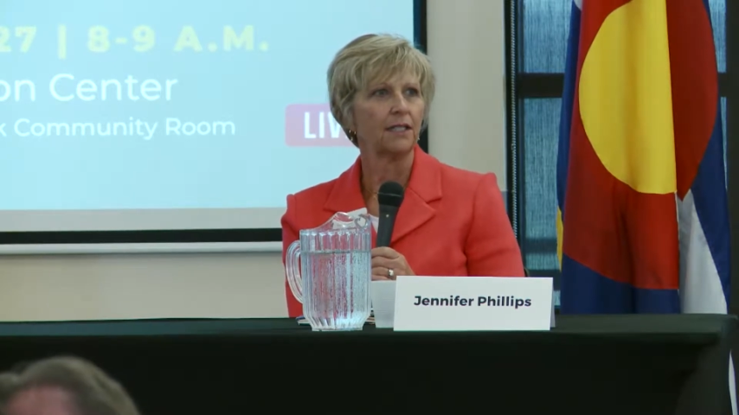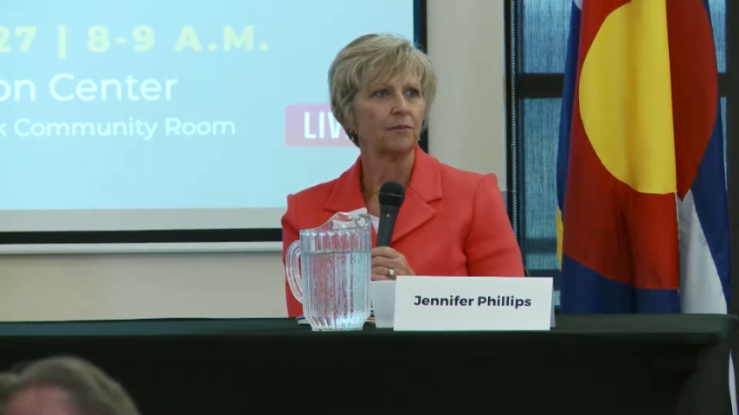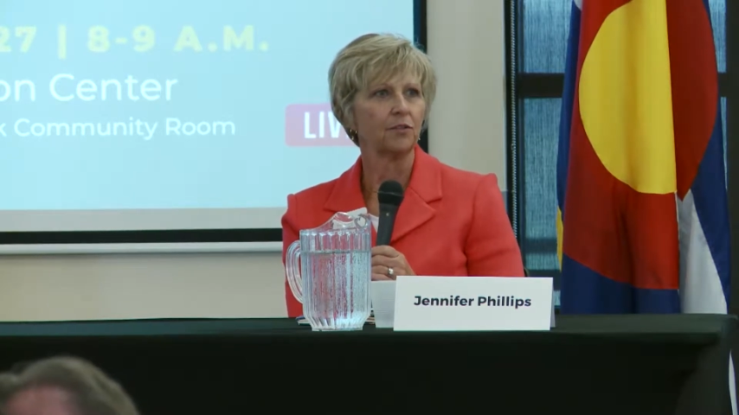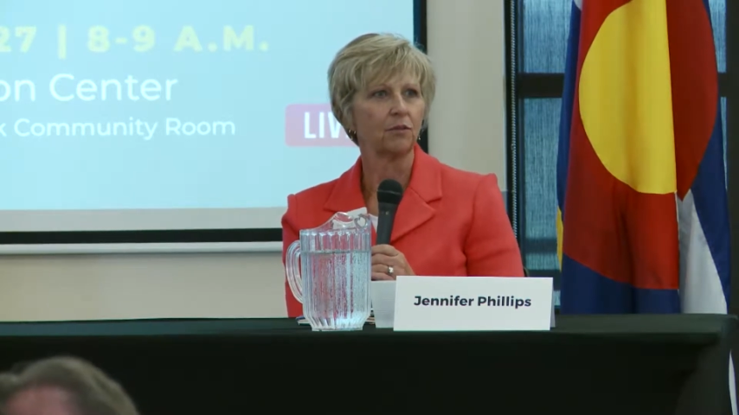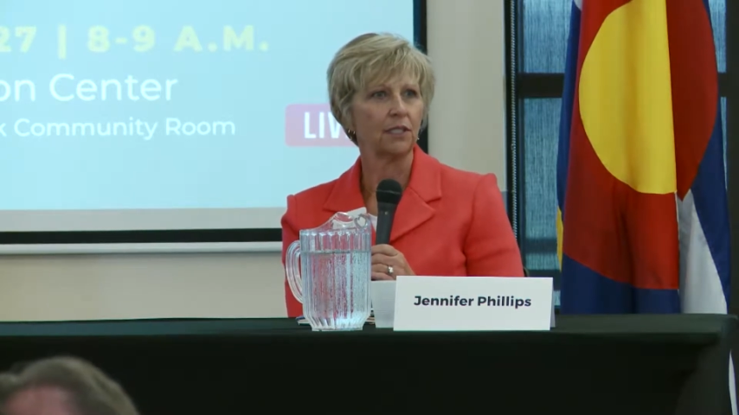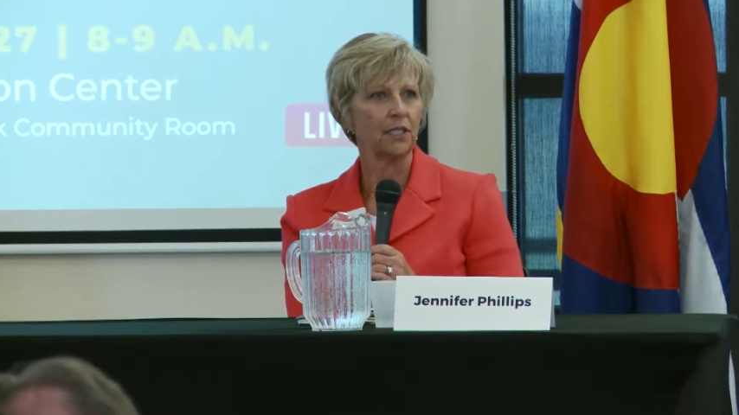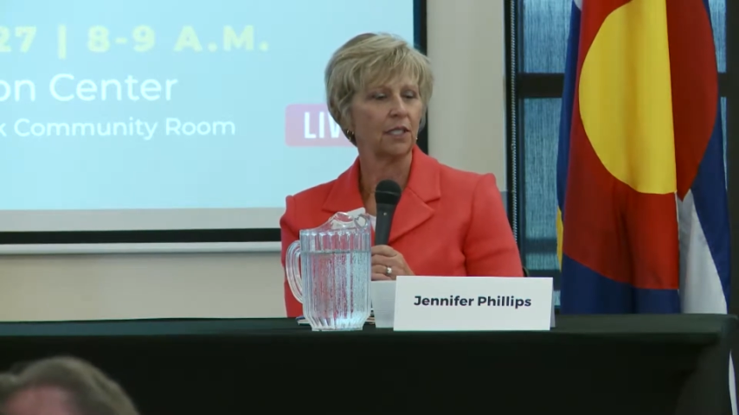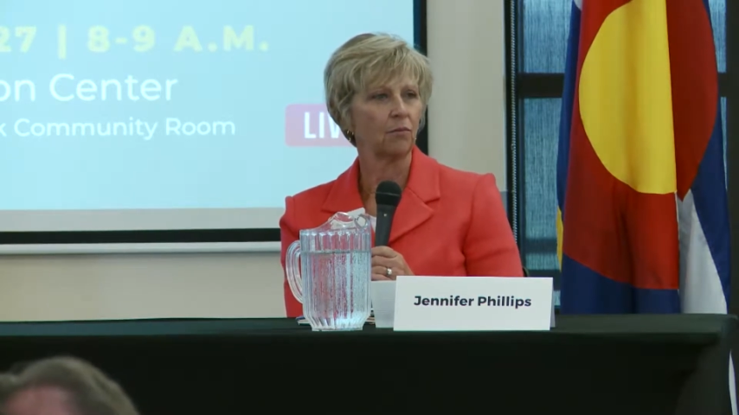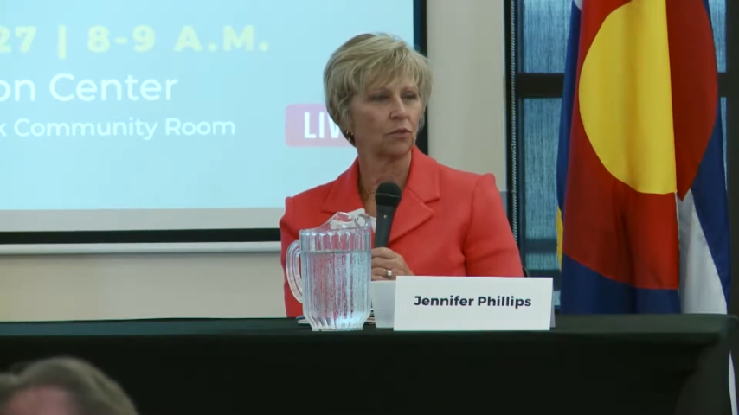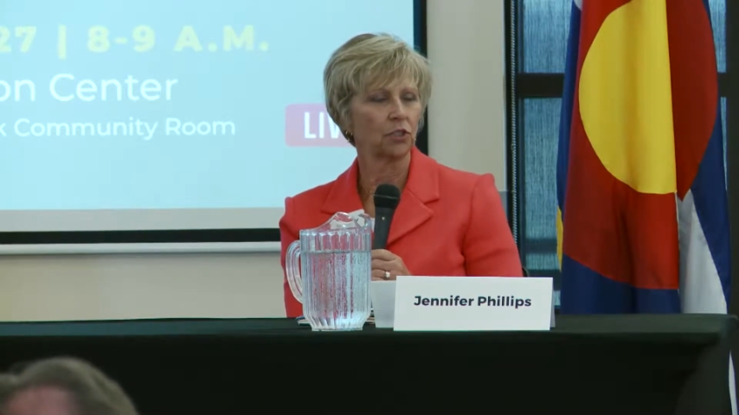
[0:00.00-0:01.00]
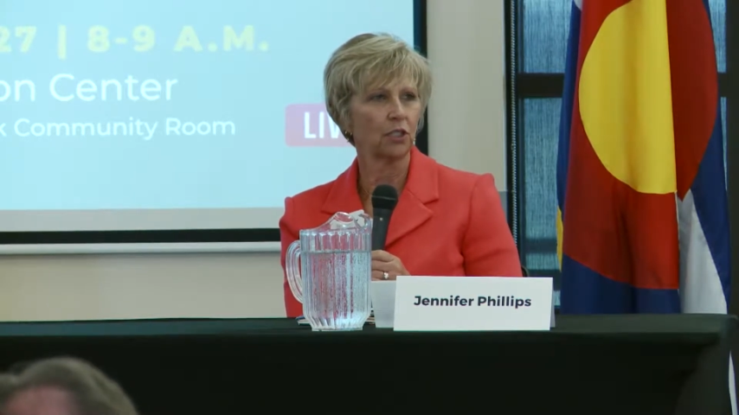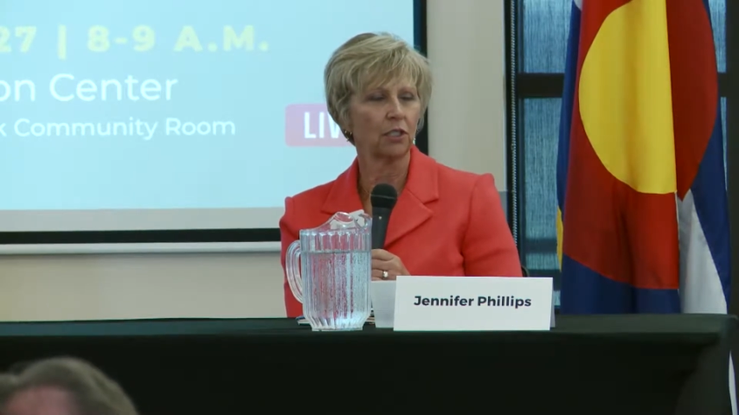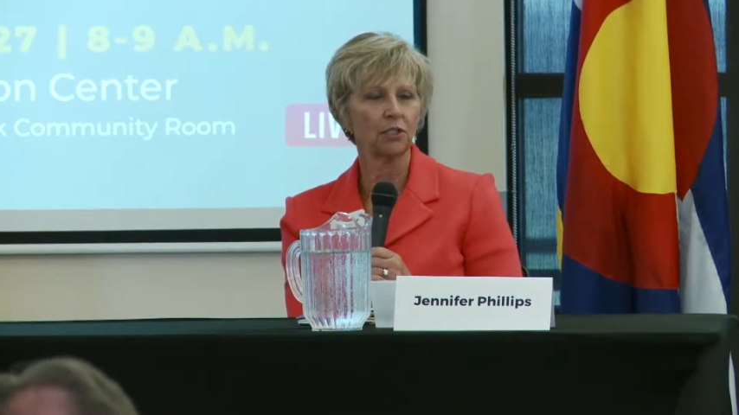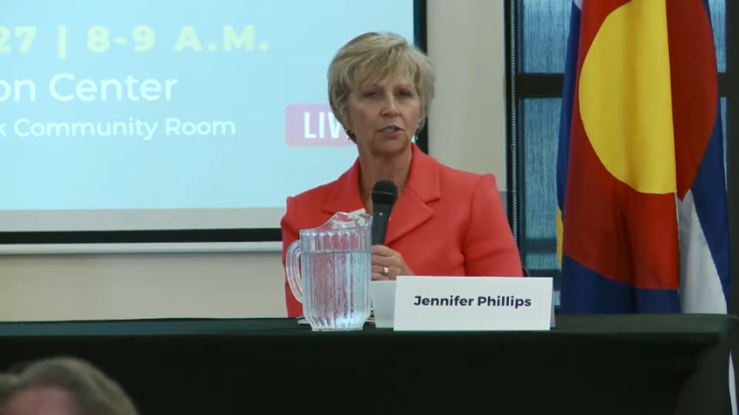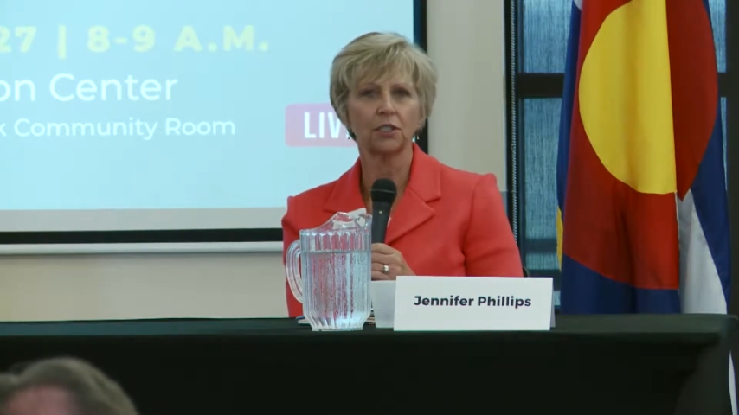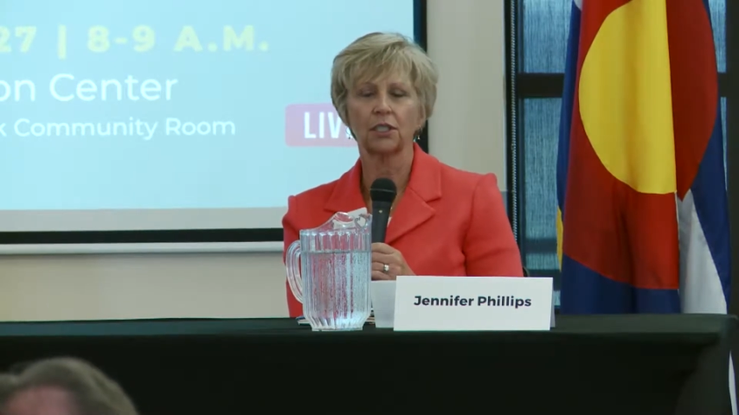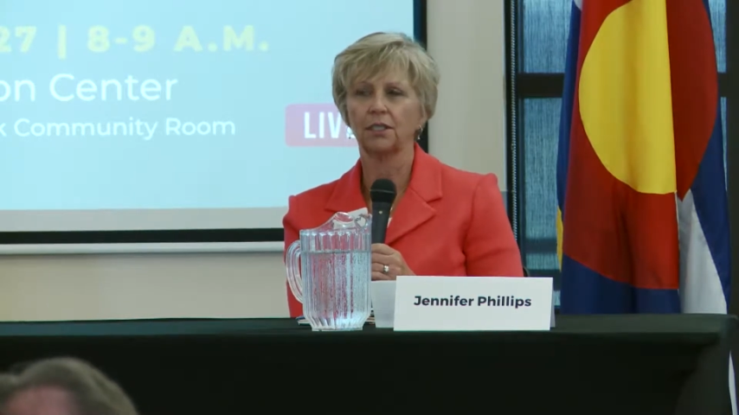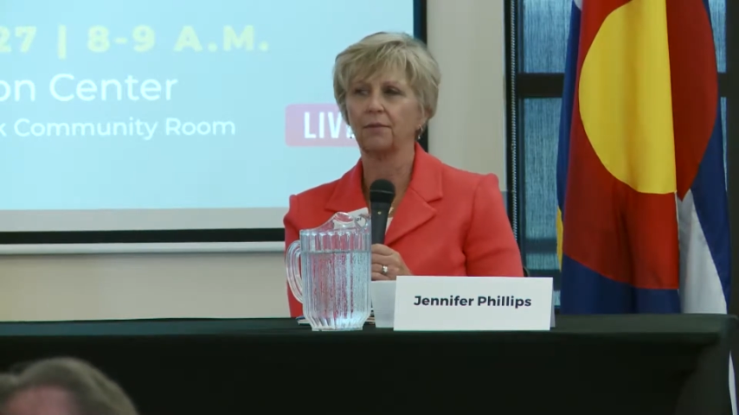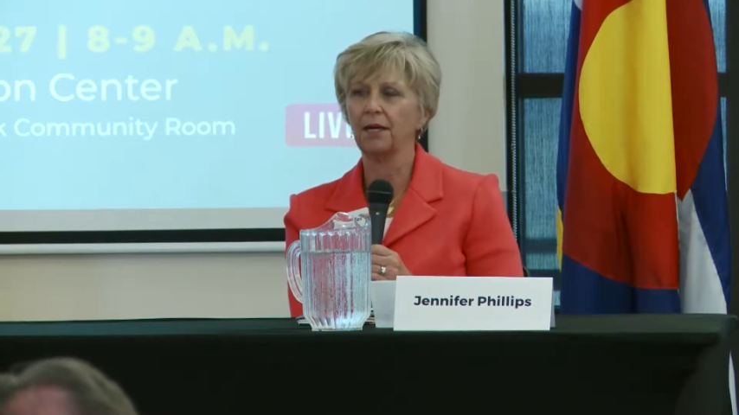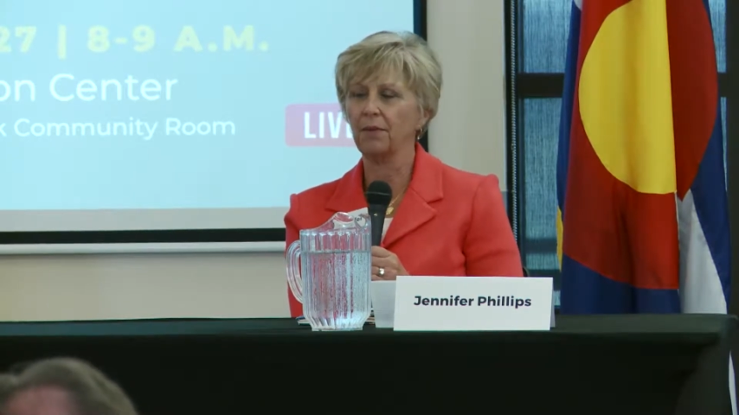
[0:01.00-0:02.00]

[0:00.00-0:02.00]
So I take more charge. I'm